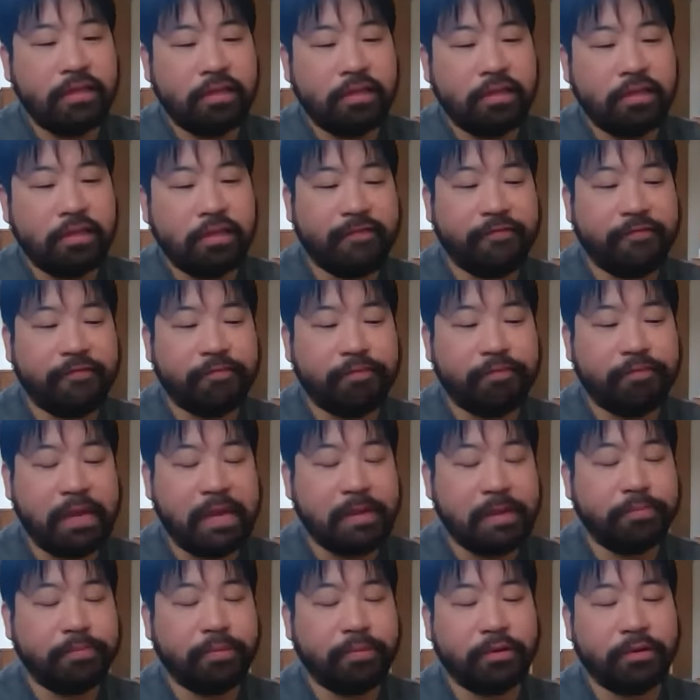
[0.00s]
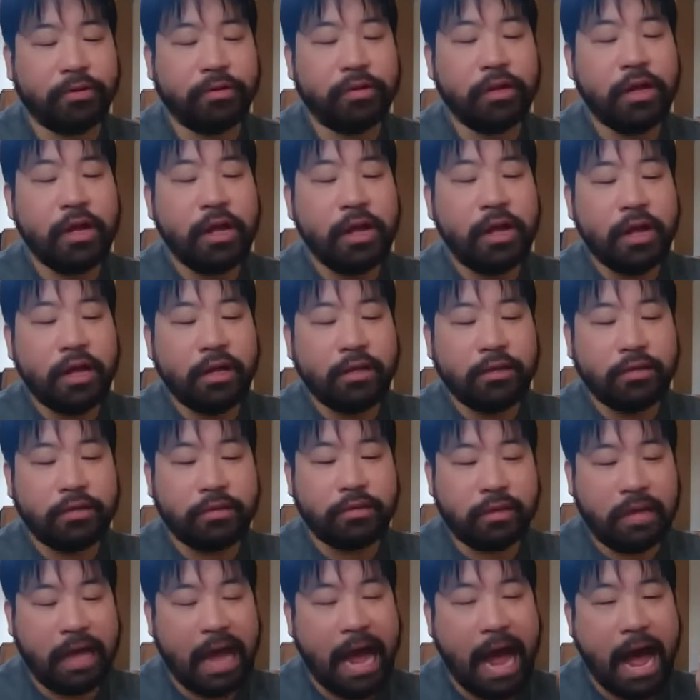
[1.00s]
throughout this whole thing, they also have
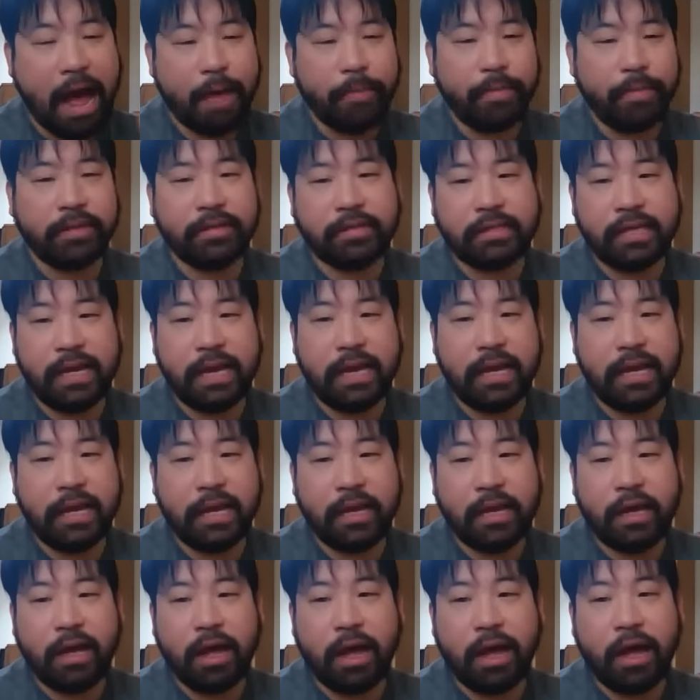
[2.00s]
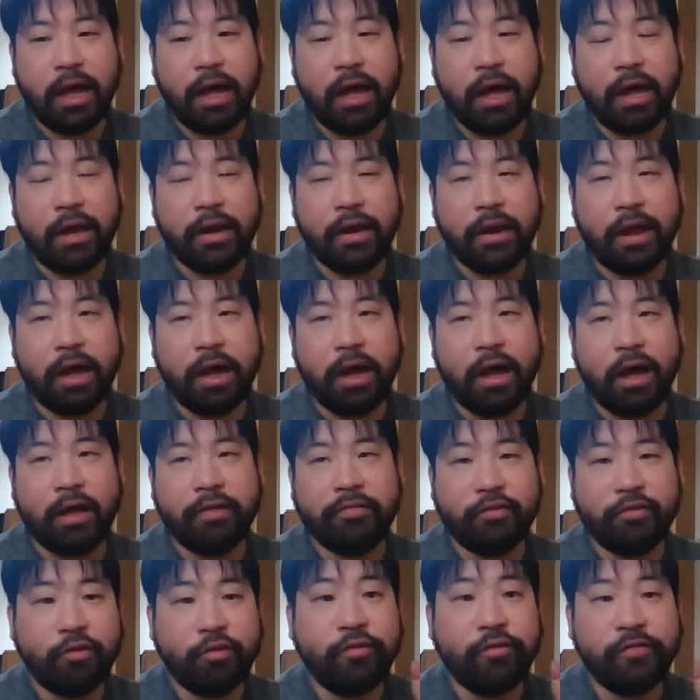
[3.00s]
people commenting
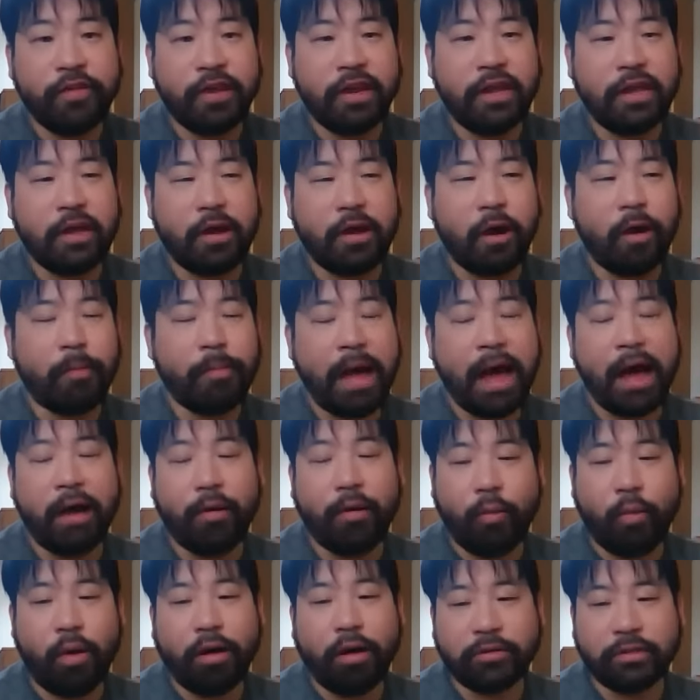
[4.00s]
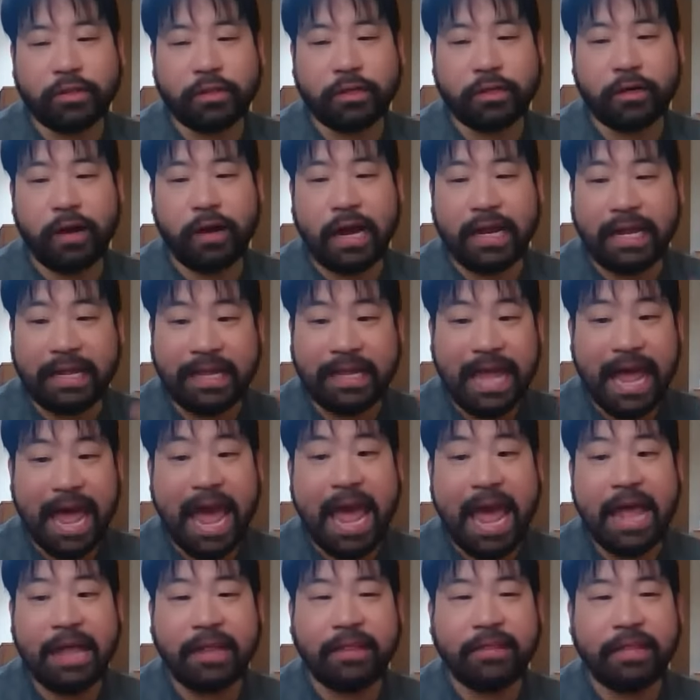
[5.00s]
on through video about Walter, and at
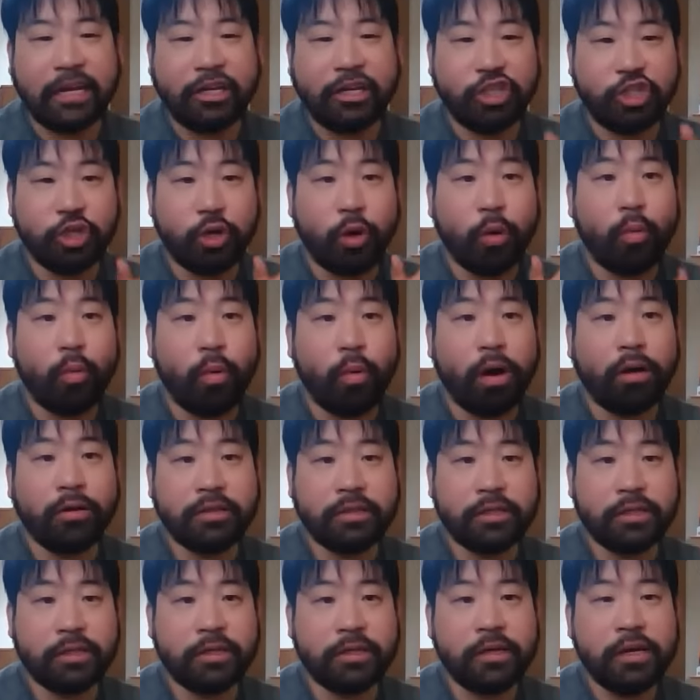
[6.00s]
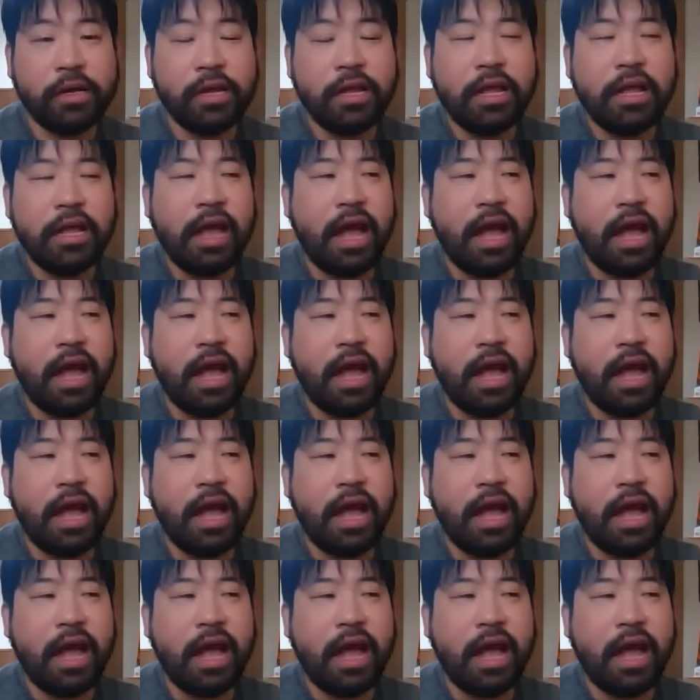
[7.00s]
the end they show Walter,